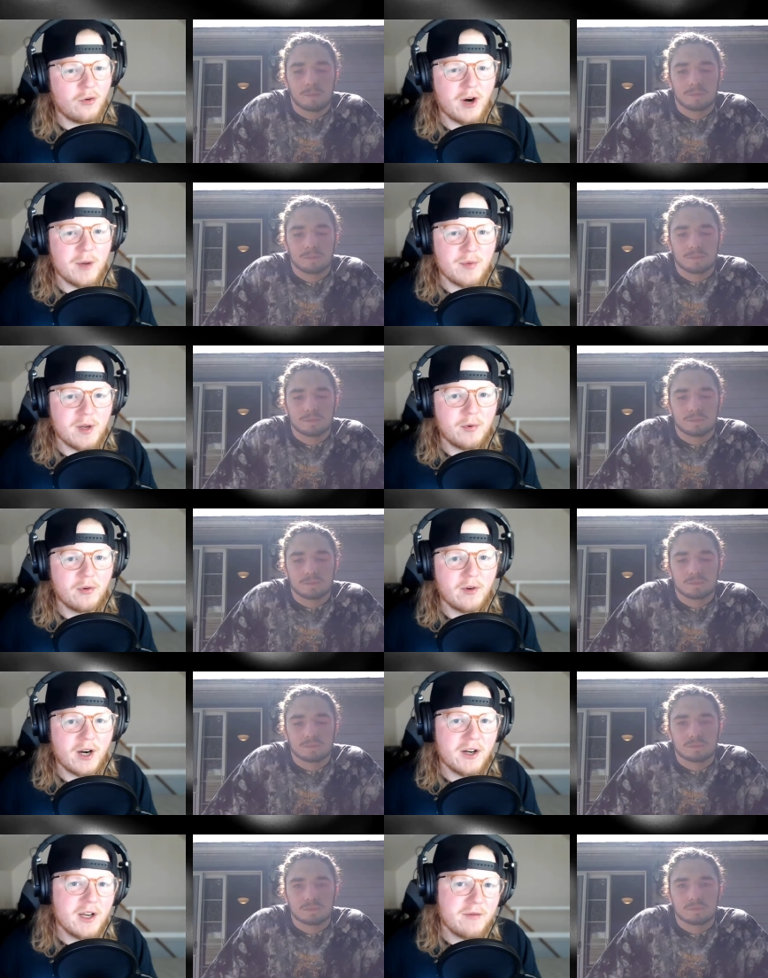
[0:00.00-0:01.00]
Speaker 1: all the right people
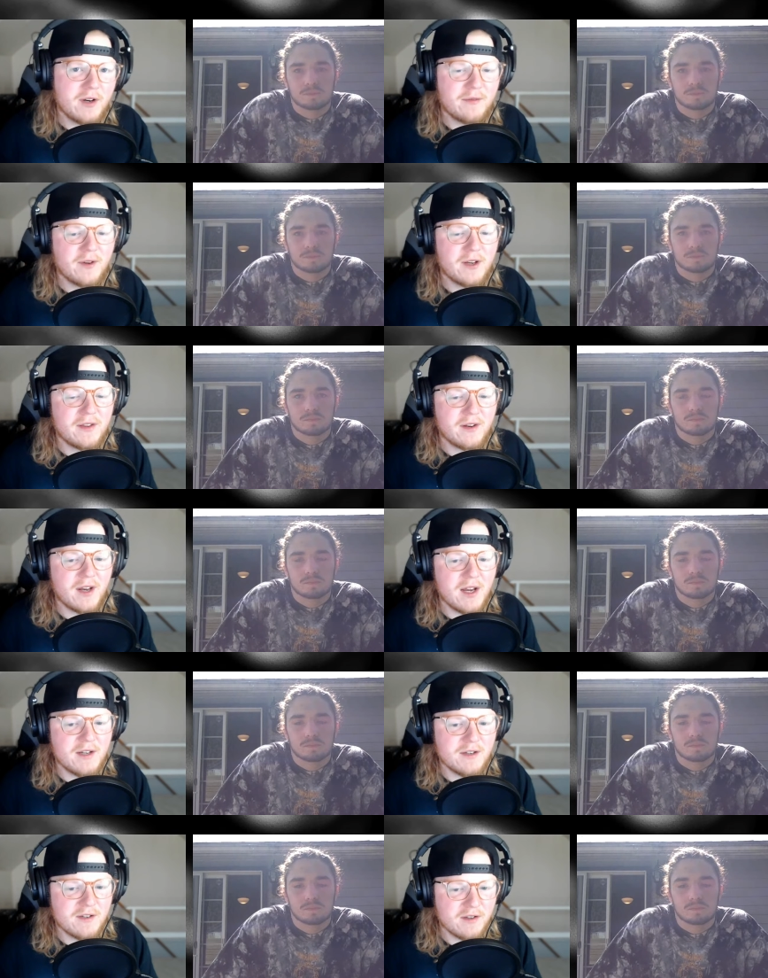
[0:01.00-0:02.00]
around. Even if Ethan
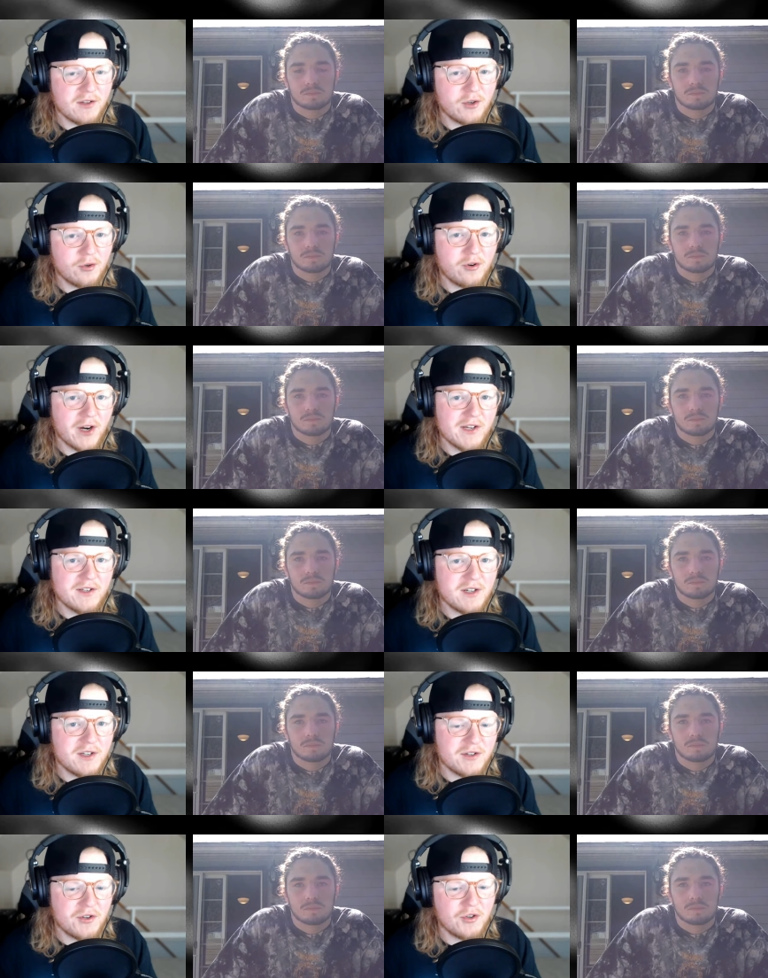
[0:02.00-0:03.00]
Hayes is a little
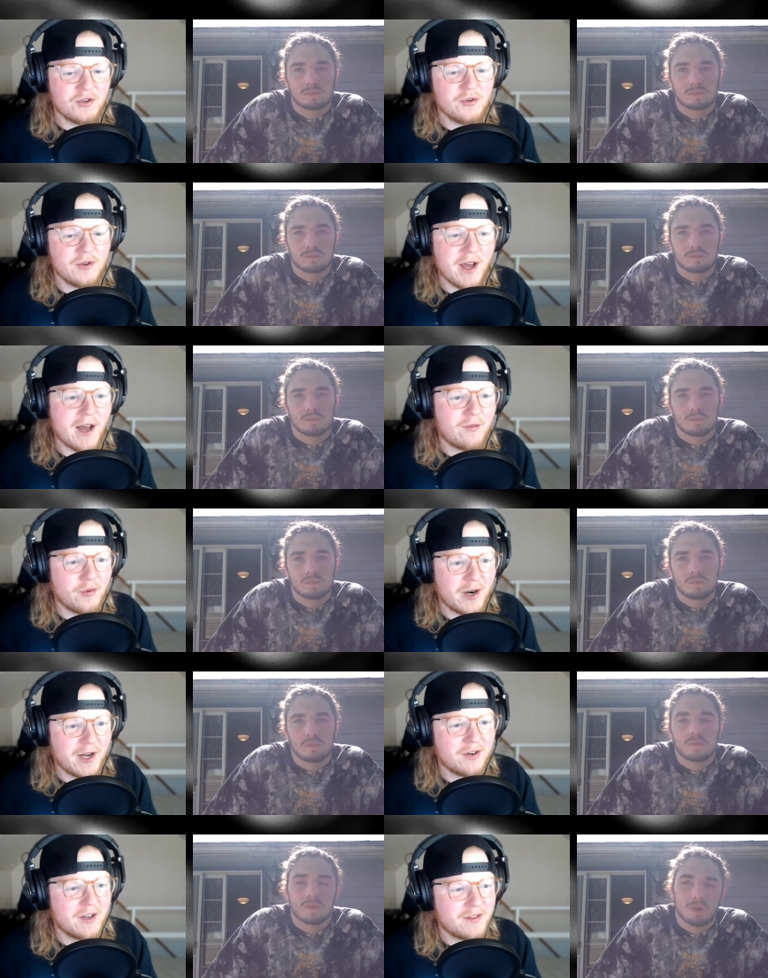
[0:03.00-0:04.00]
crazy, he's a good dude to have
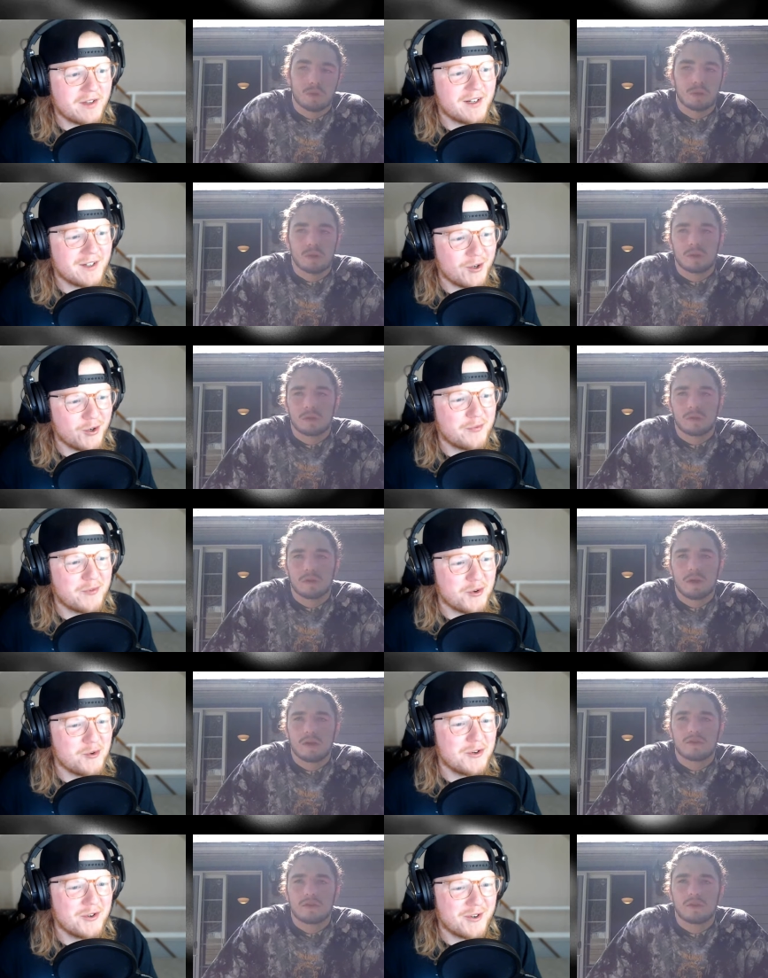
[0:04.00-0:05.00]
around, I think. Good for
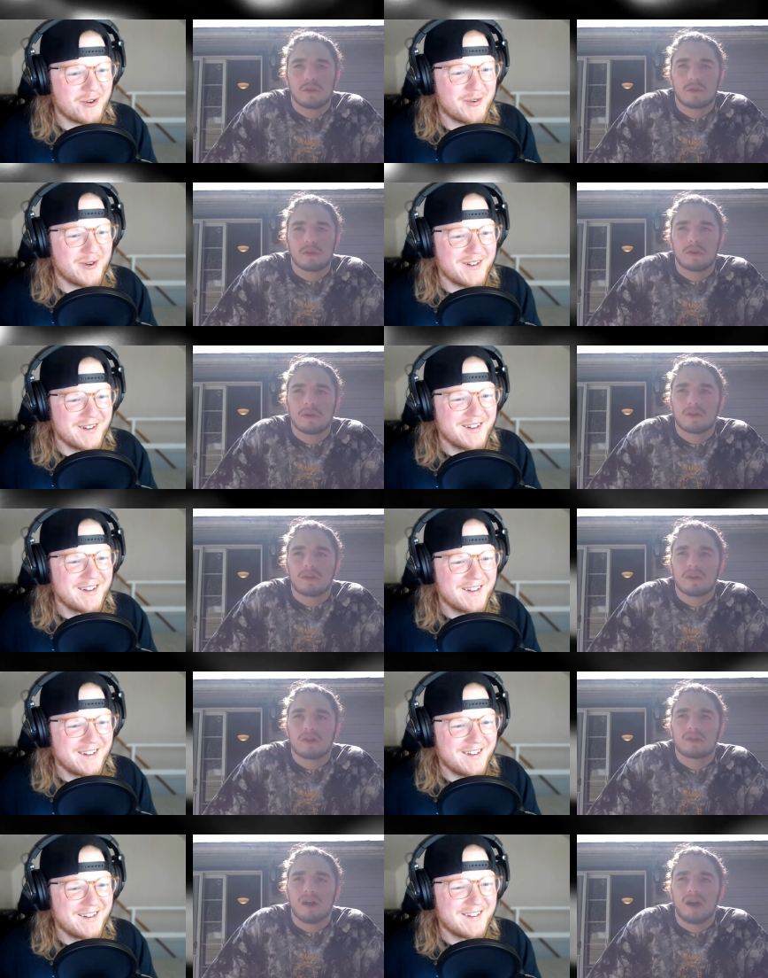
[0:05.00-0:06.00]
you and your career.
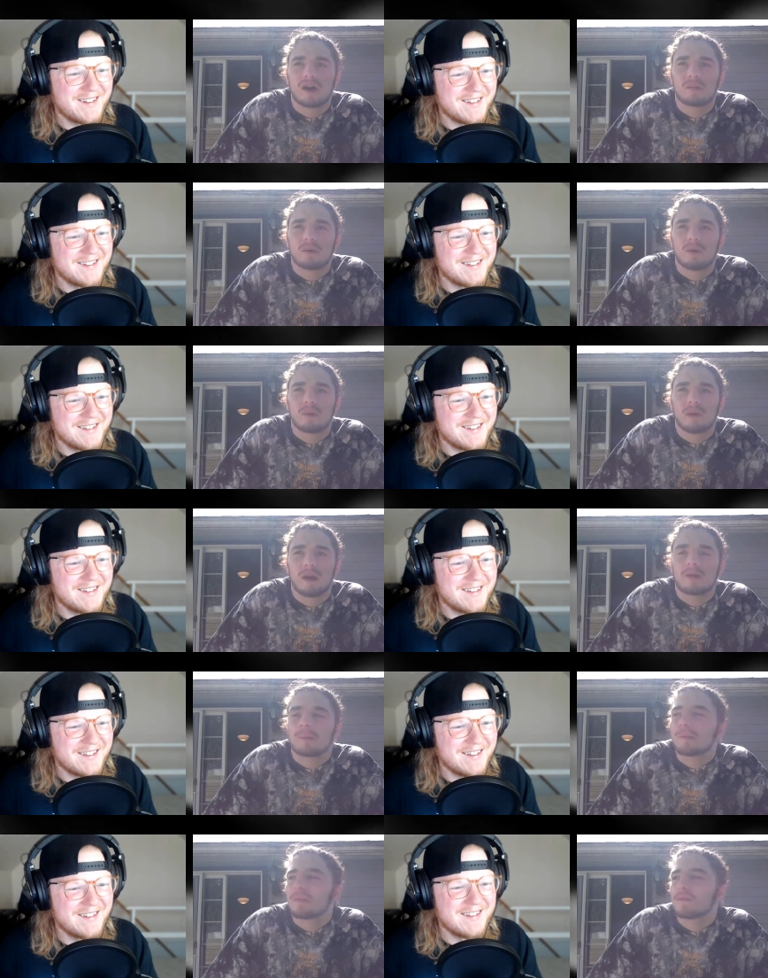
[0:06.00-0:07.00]
Speaker 2: He's an oddball, man.
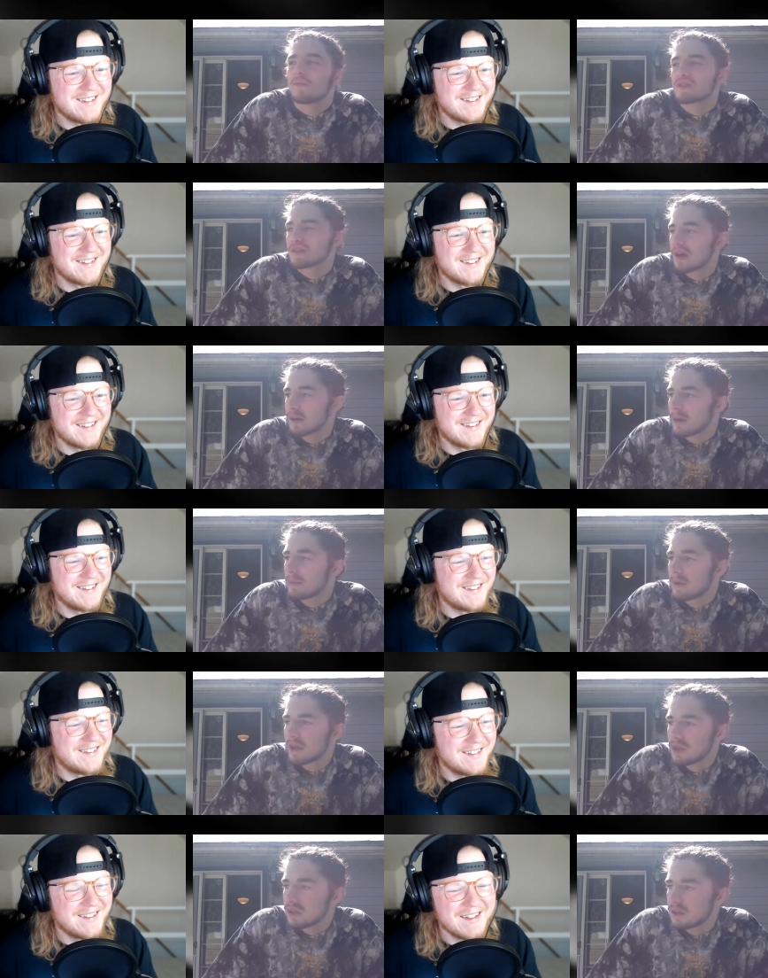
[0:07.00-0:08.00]
I remember the first time
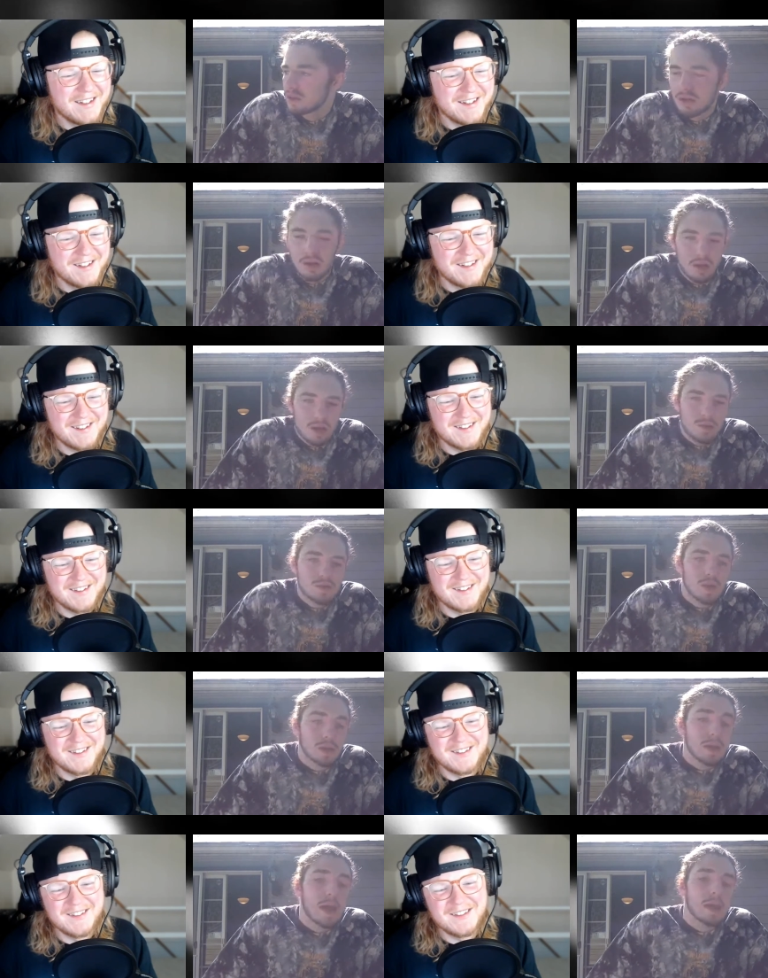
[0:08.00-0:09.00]
I met Ethan. He
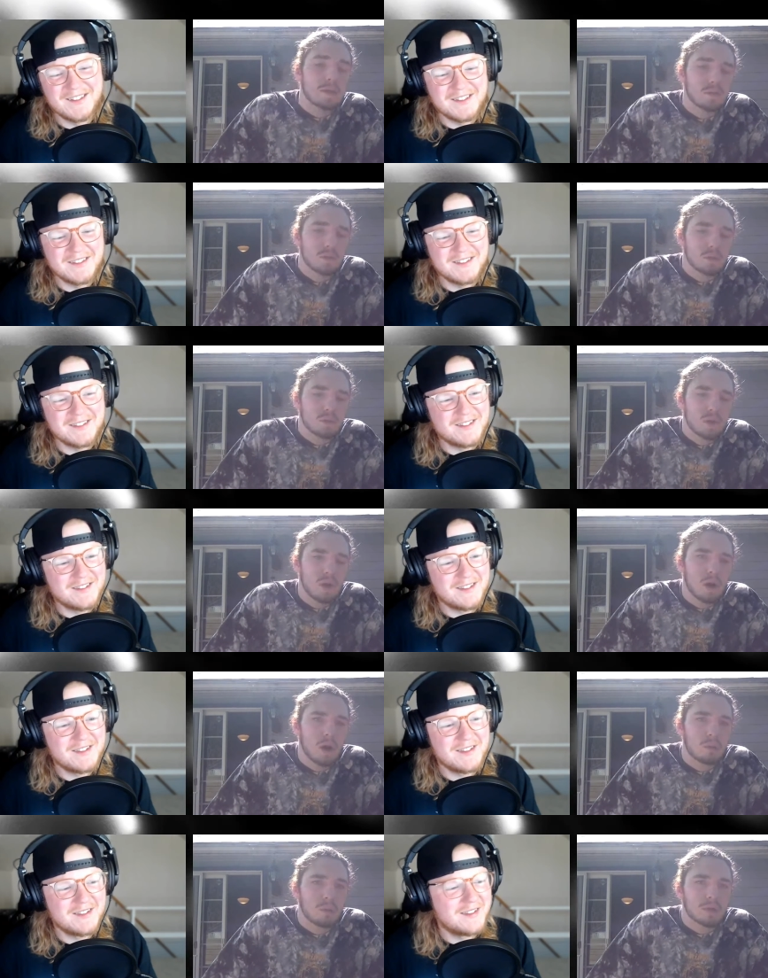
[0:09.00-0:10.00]
was like, yeah, dude,
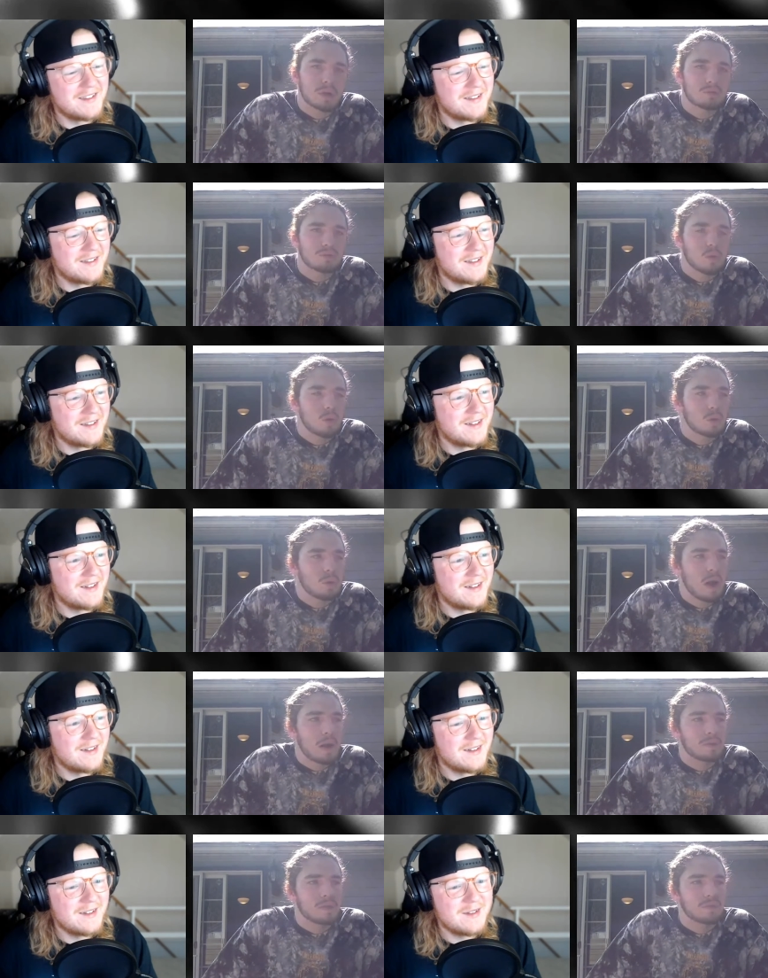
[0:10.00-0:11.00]
uh, we're going to
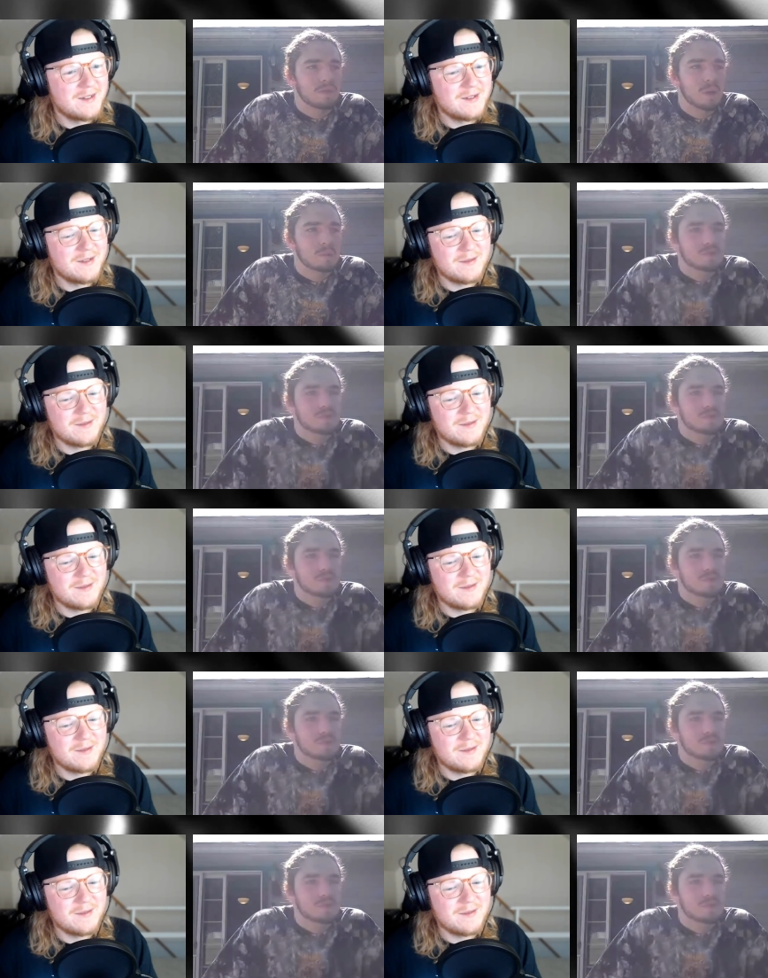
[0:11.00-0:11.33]
roll at the